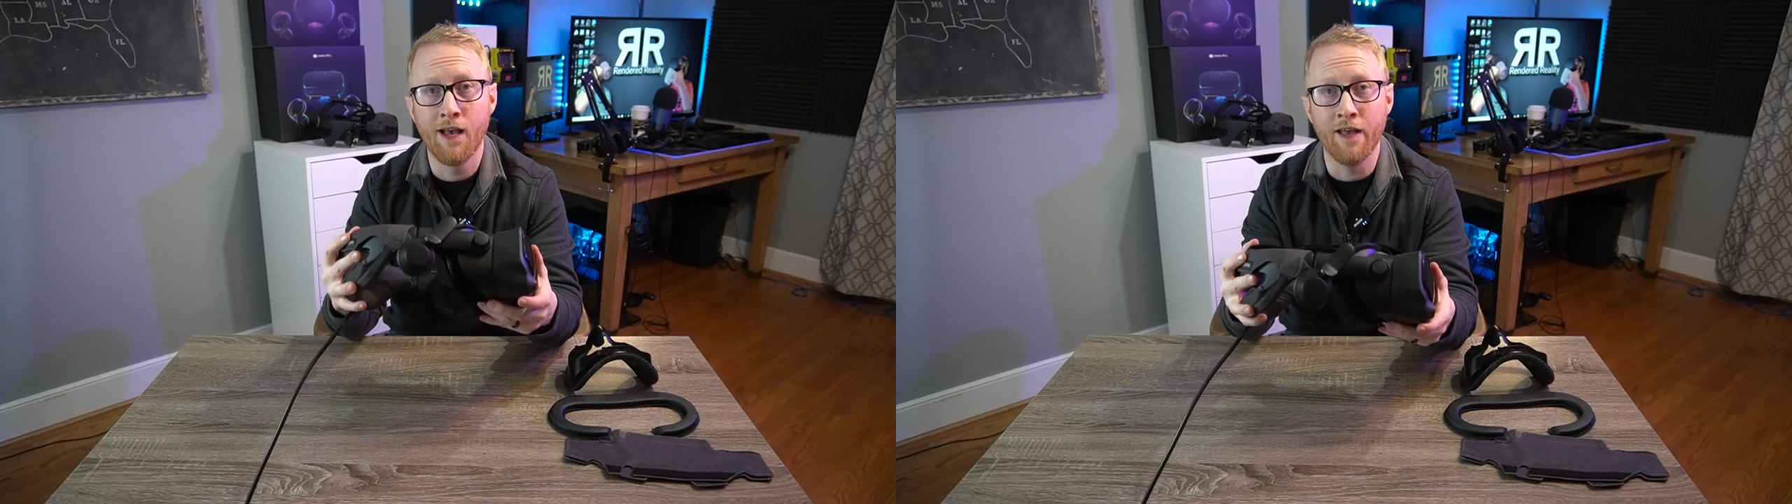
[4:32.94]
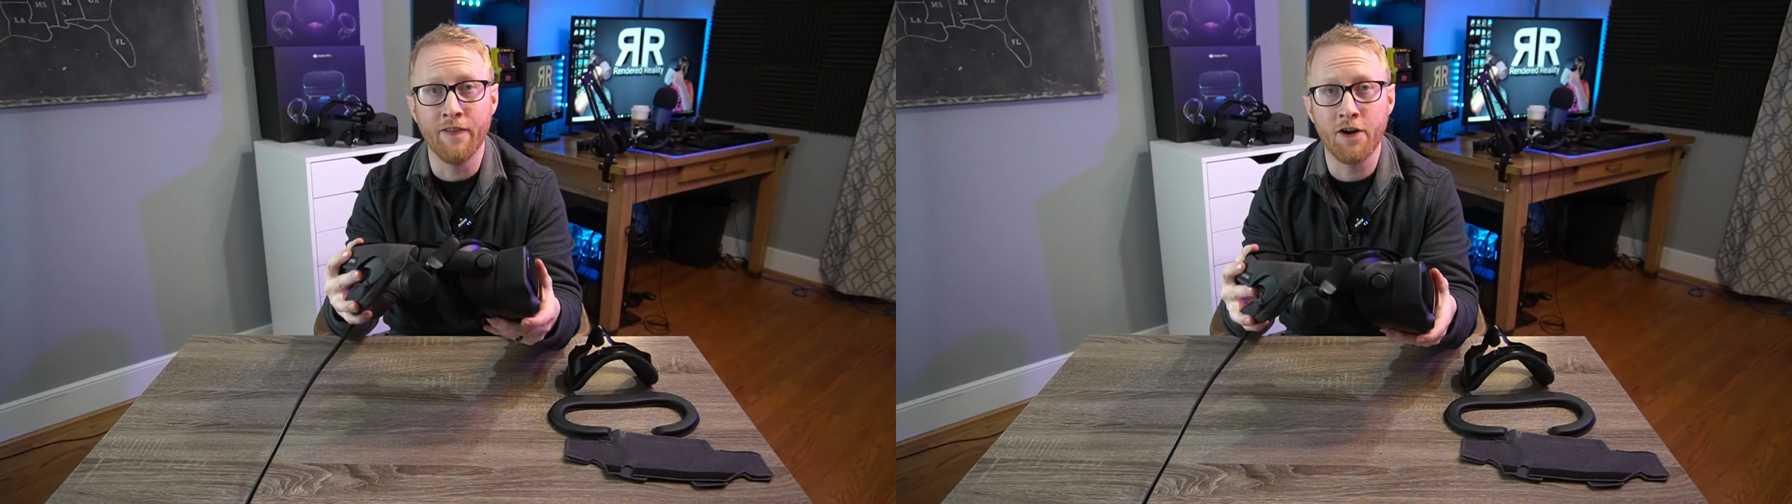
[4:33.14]

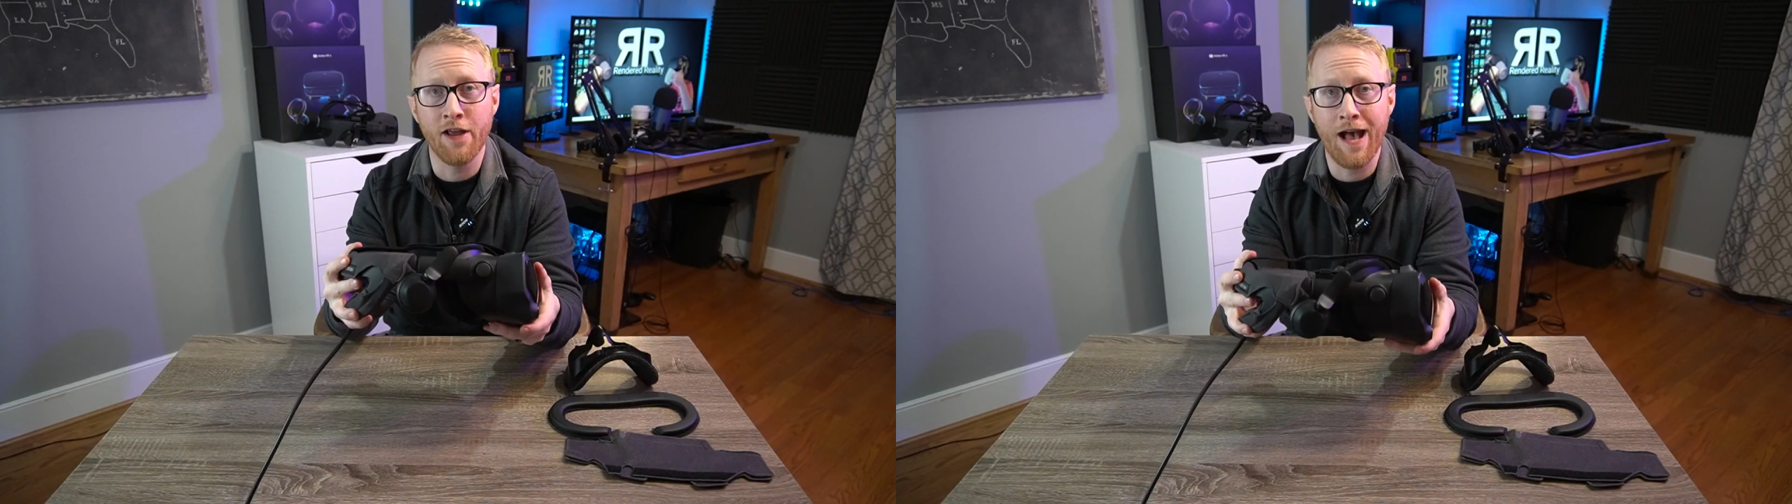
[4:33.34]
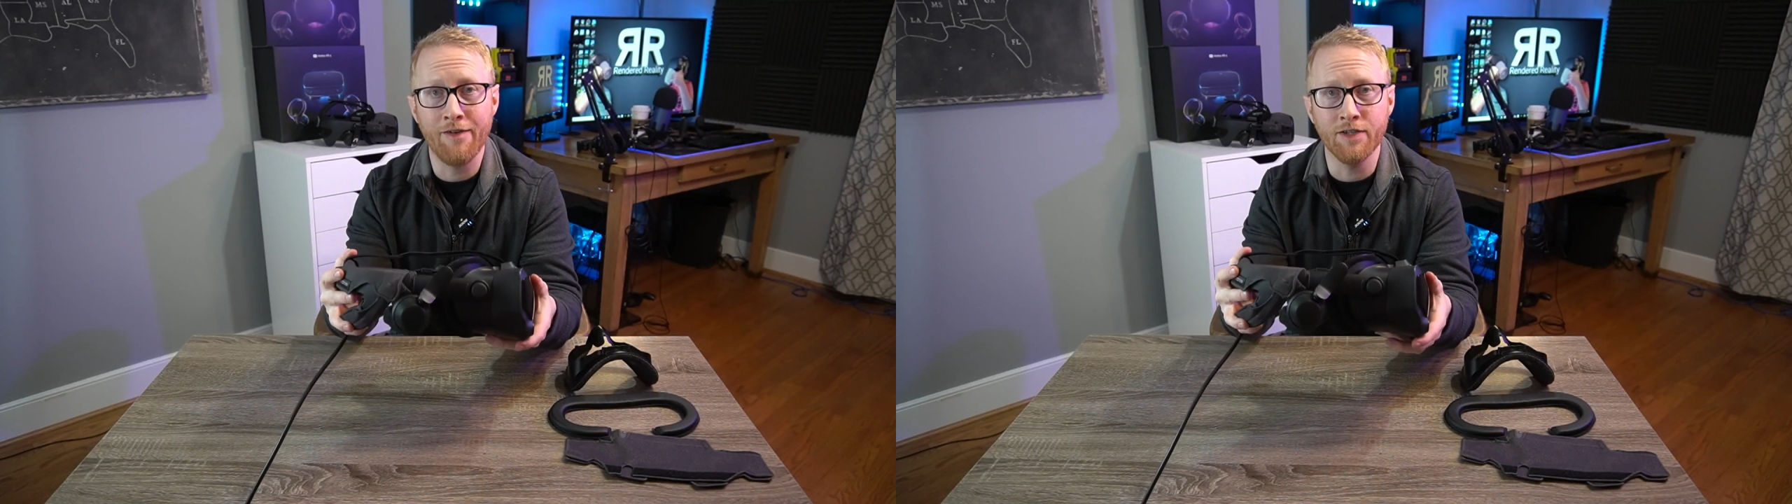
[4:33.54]
And there you
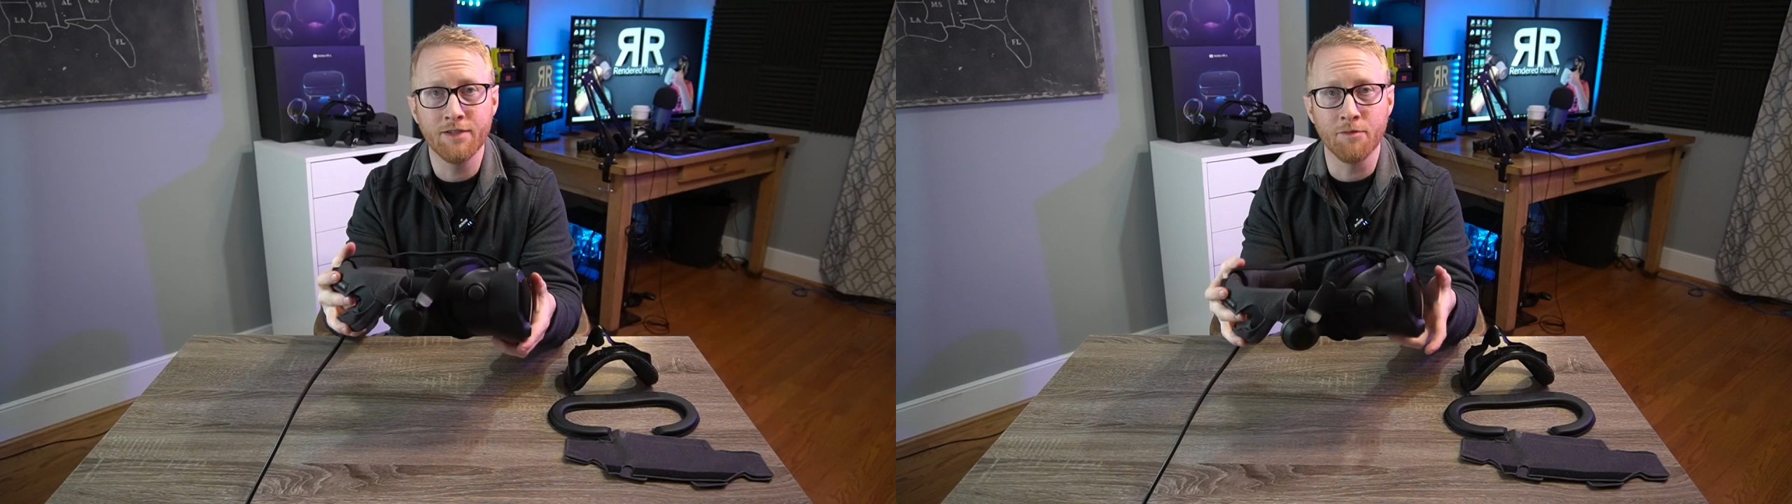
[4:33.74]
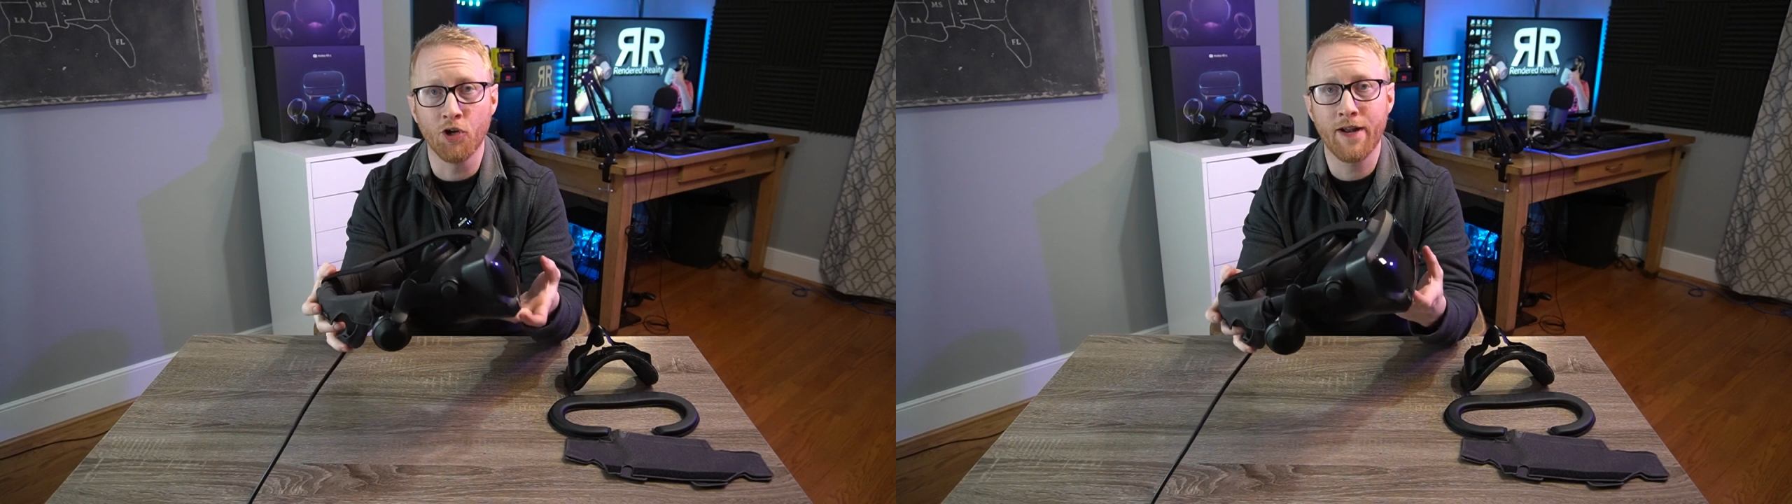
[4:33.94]
have it.
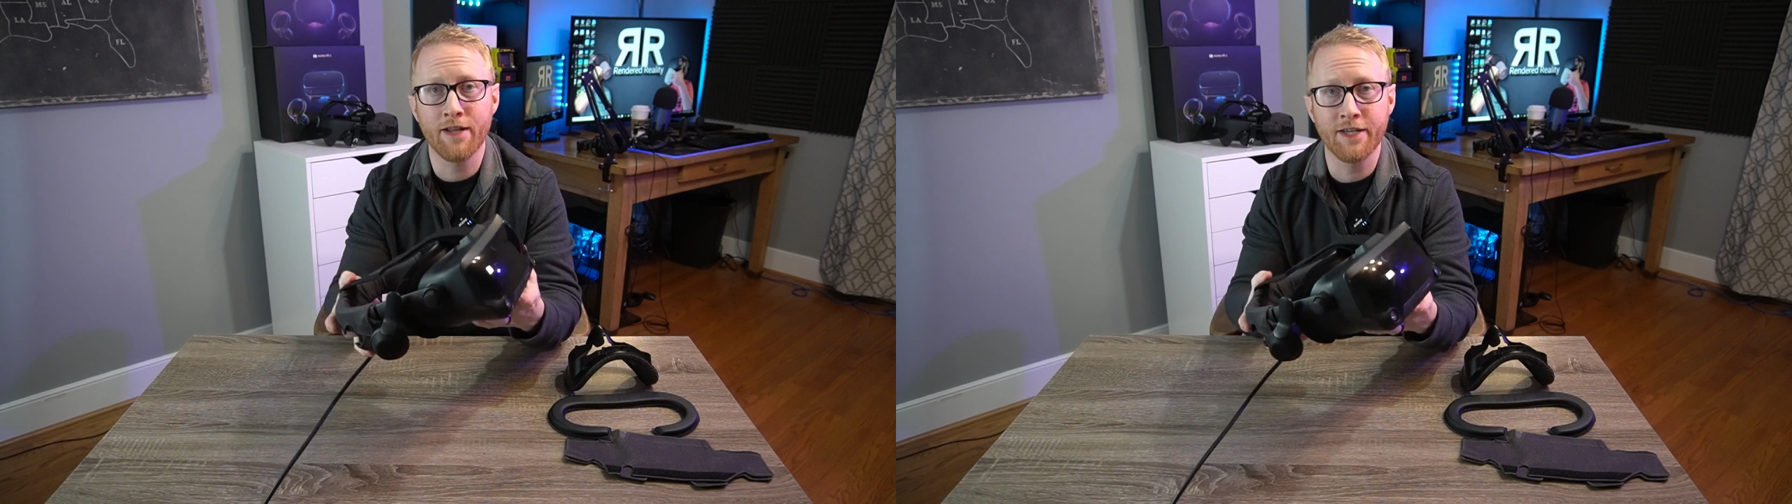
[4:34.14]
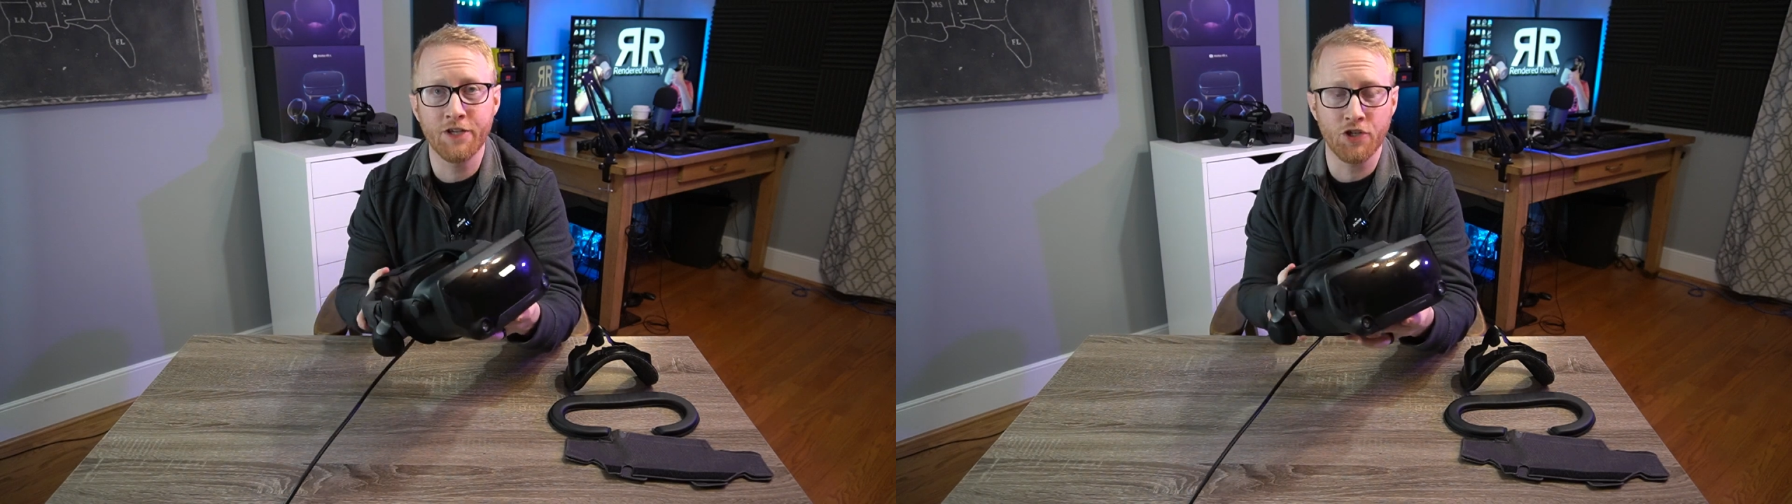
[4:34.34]
Some great
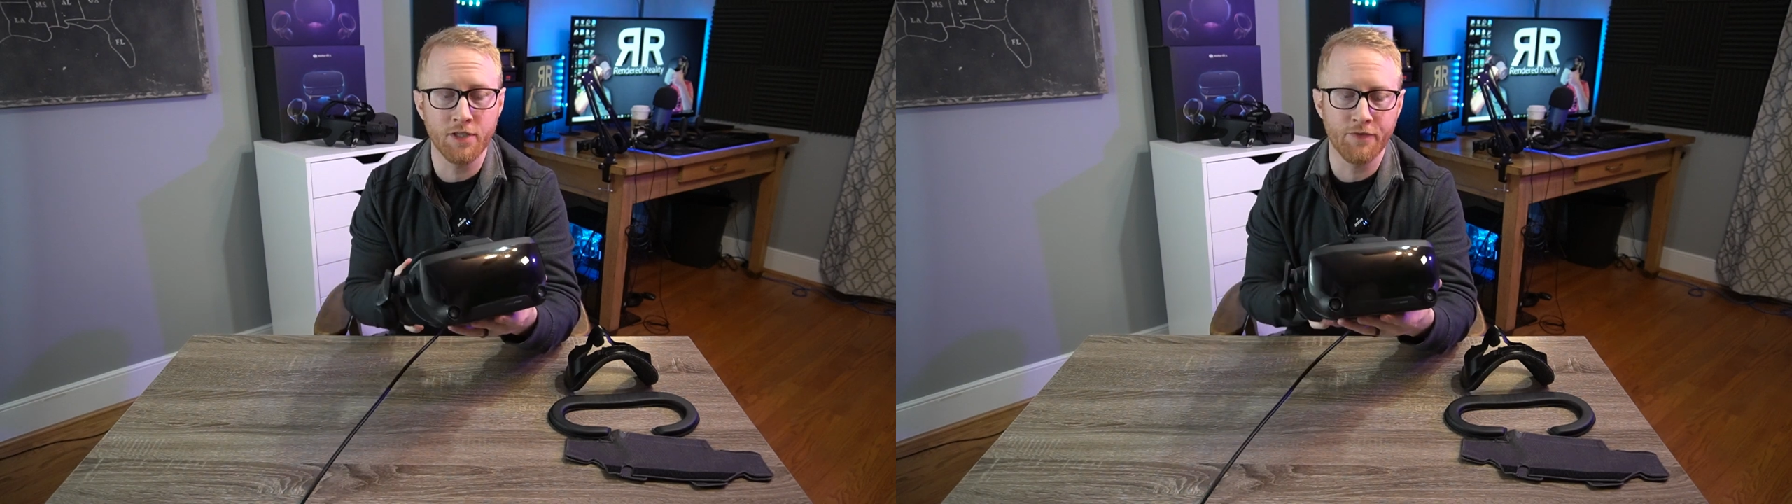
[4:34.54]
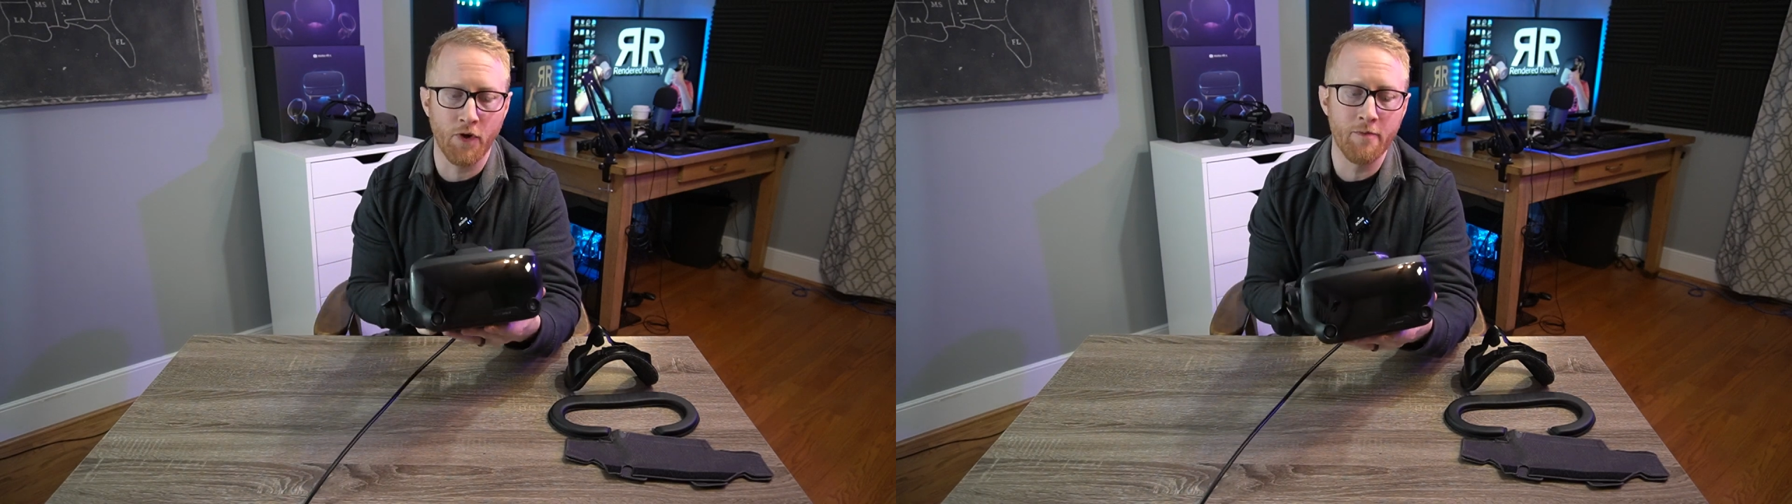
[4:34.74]

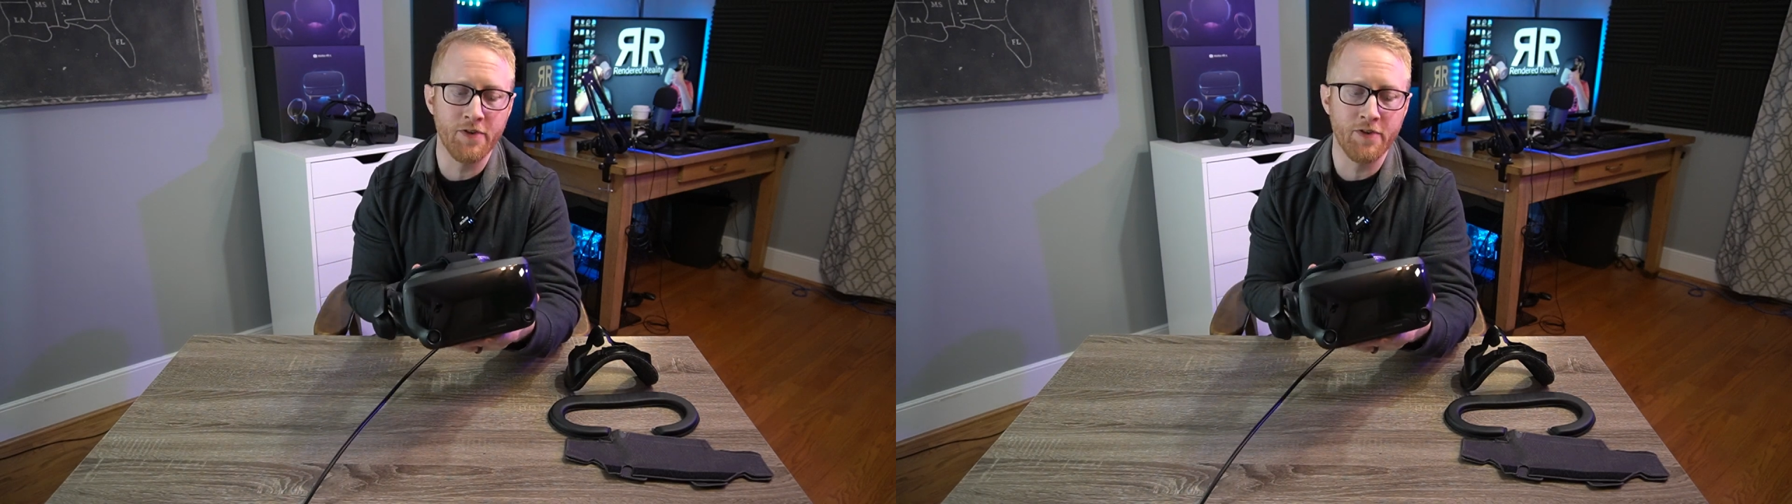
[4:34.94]
additions from